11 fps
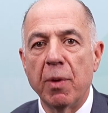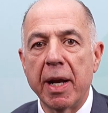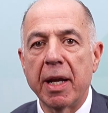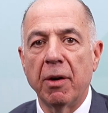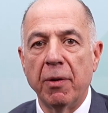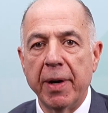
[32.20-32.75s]

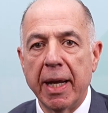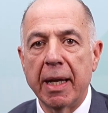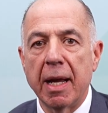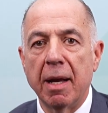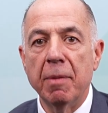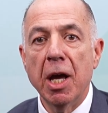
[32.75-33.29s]
regular
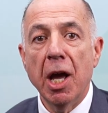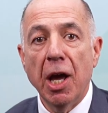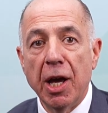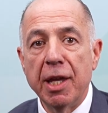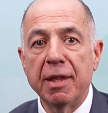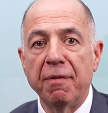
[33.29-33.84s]
income
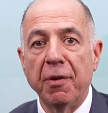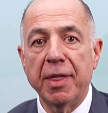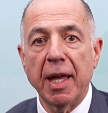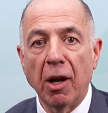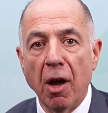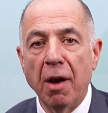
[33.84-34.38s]
either for
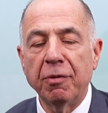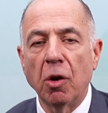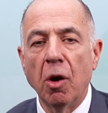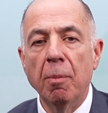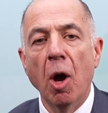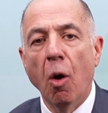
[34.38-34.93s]
their
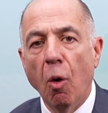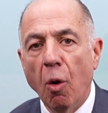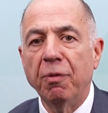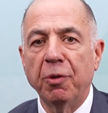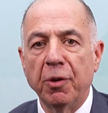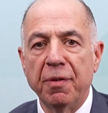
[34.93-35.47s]
lifetime or
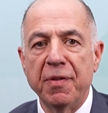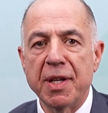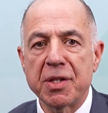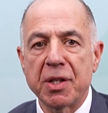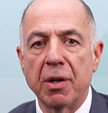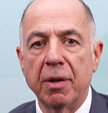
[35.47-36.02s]
for a
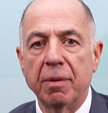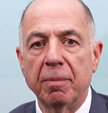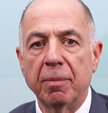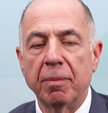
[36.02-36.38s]
fixed term.